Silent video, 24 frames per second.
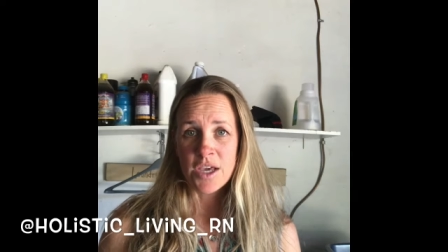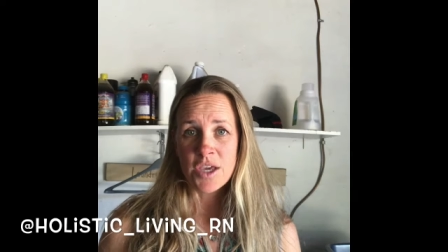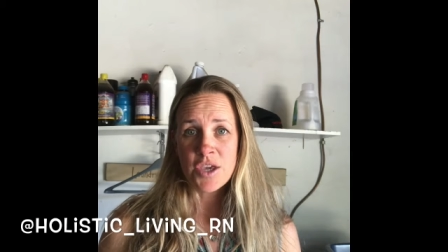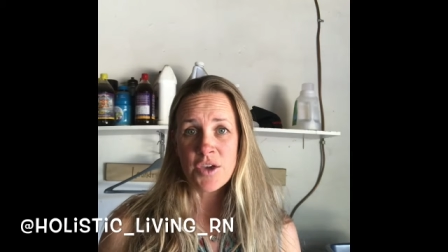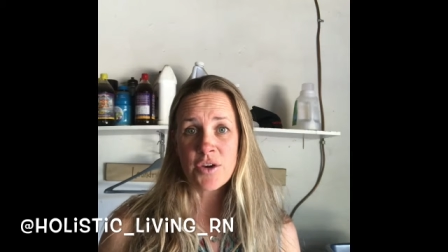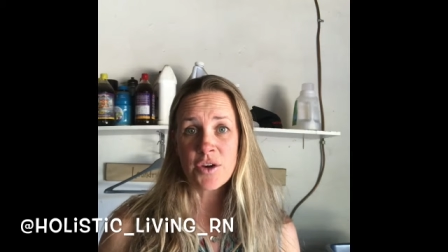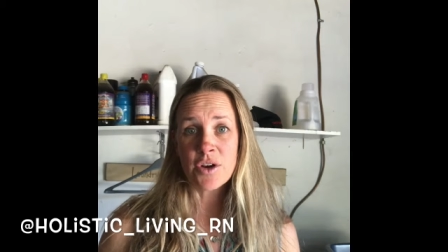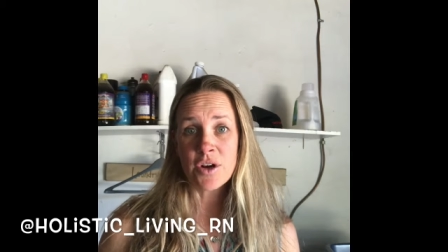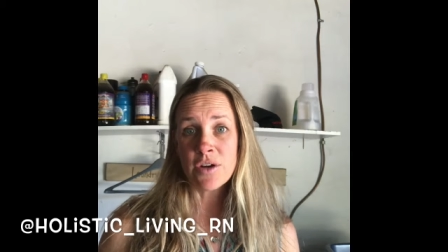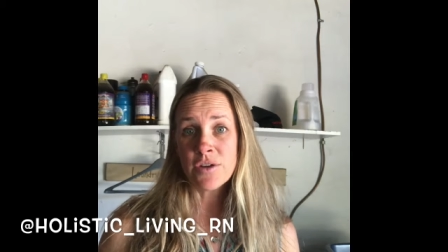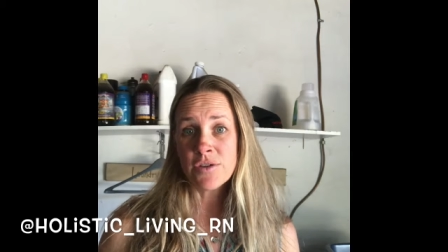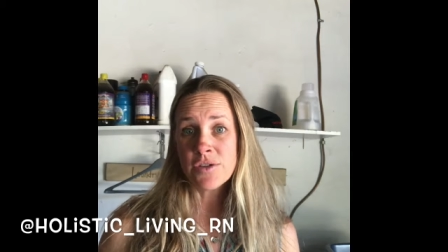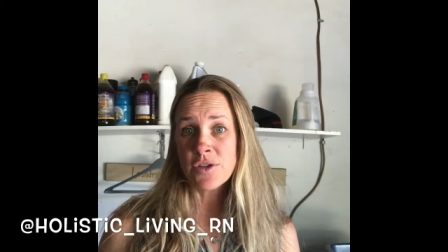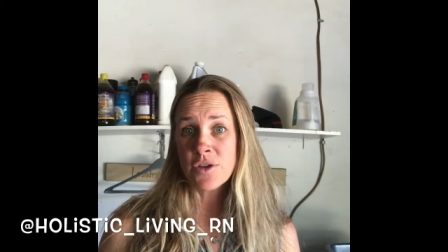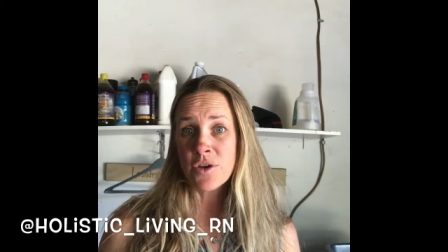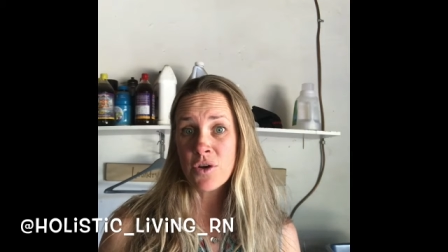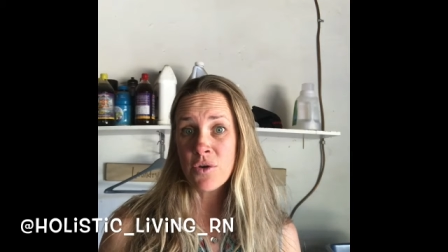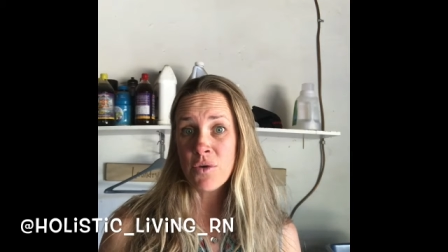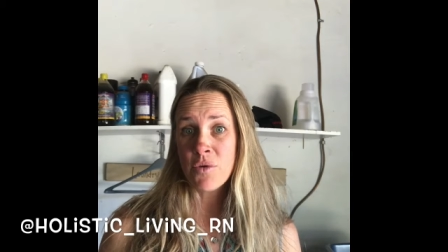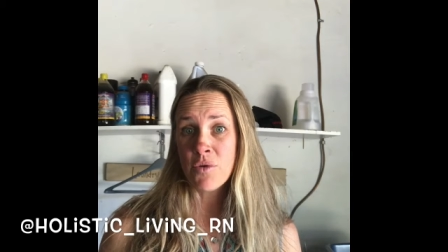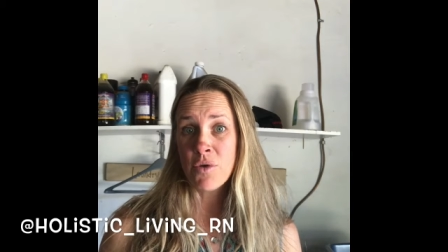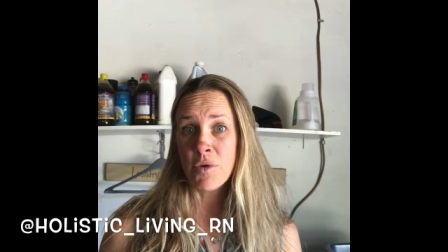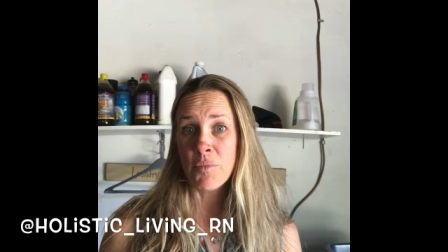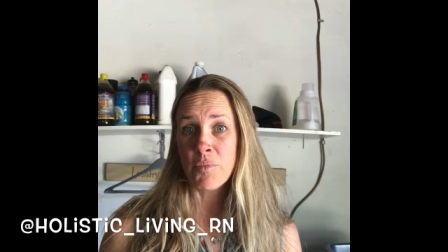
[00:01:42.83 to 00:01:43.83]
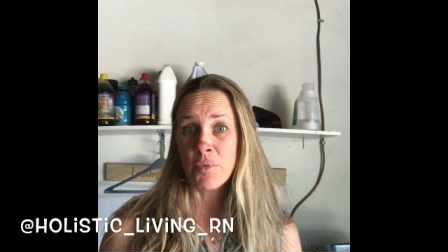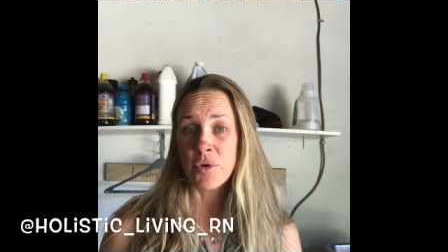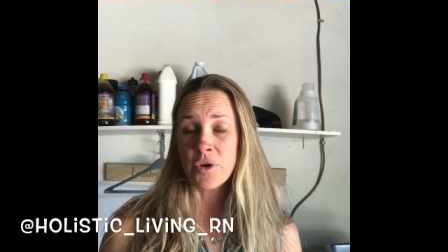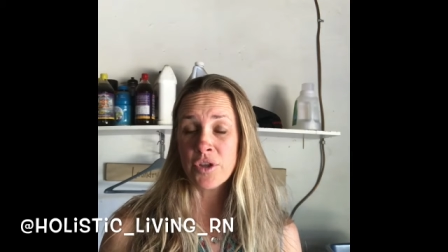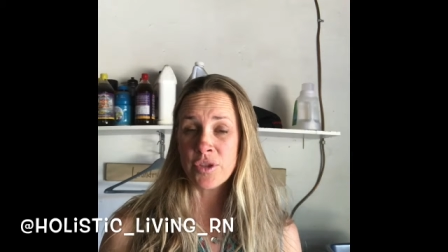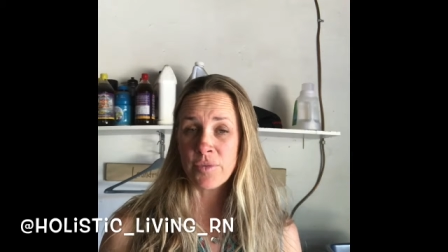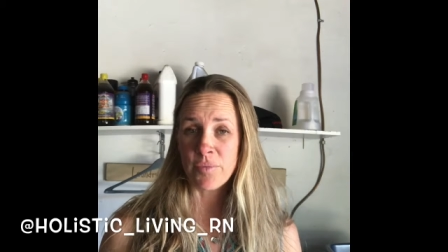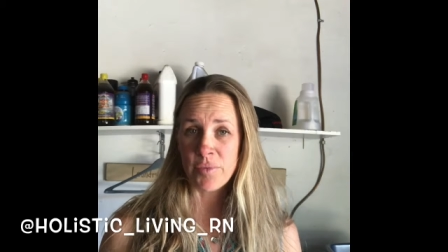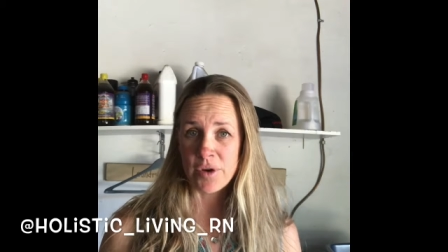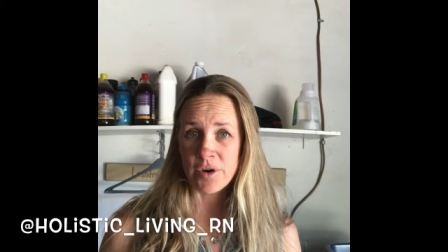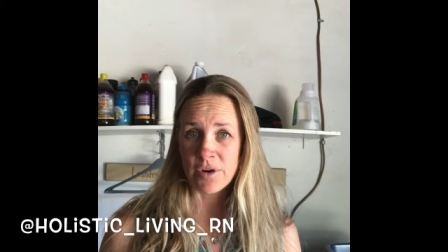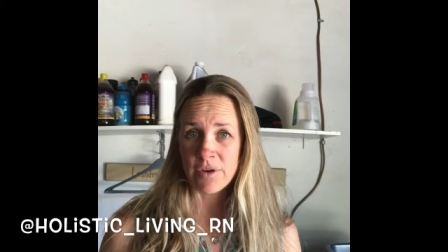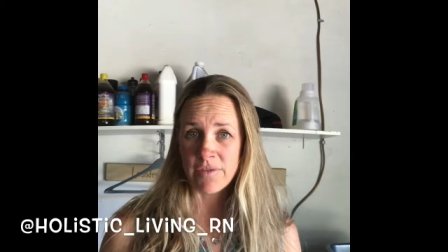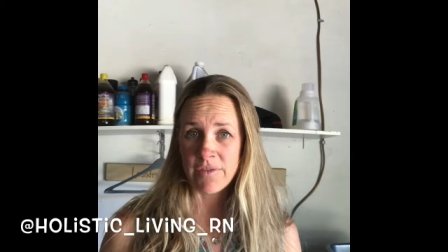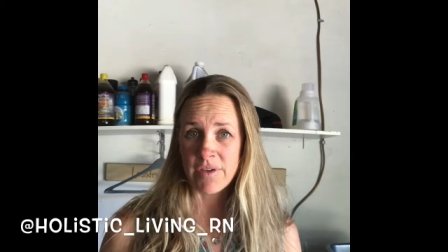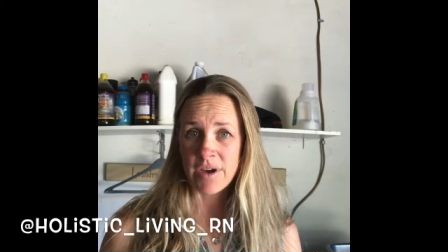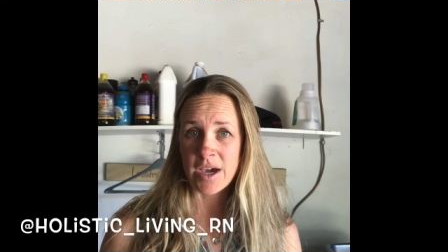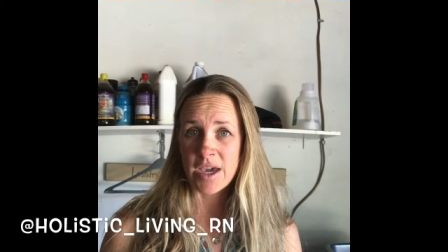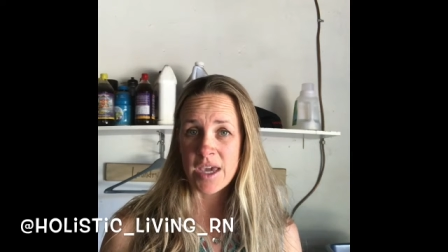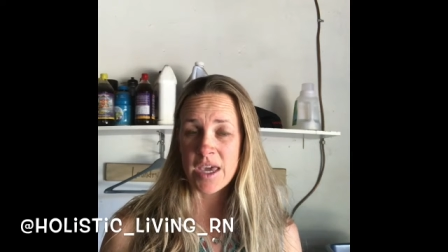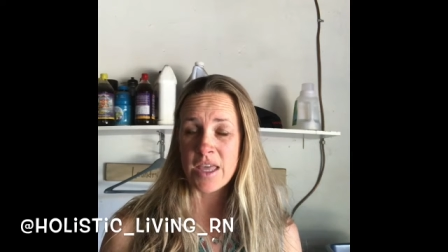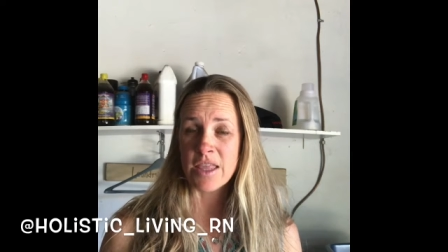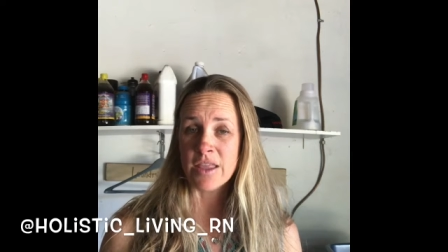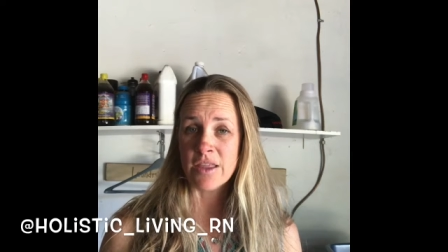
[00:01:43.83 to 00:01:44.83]
You can also put the
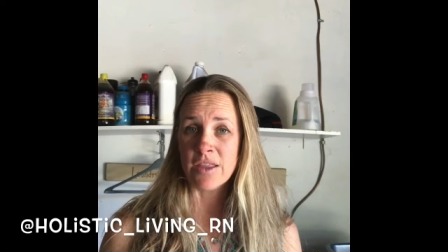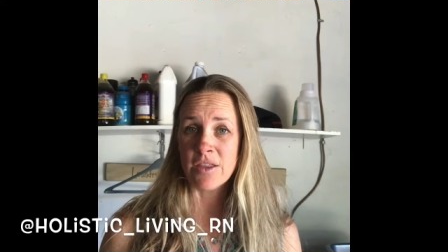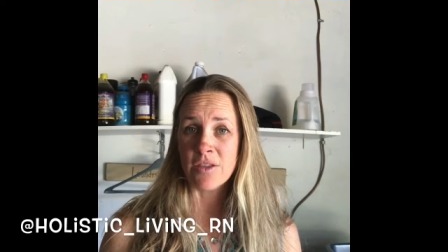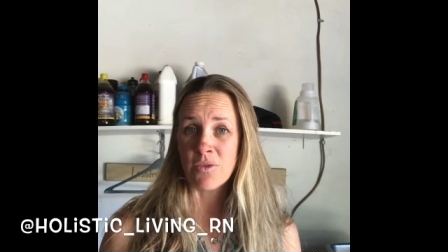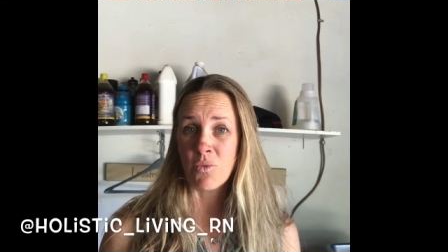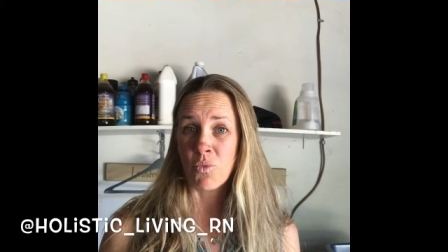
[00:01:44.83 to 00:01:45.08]
Purify in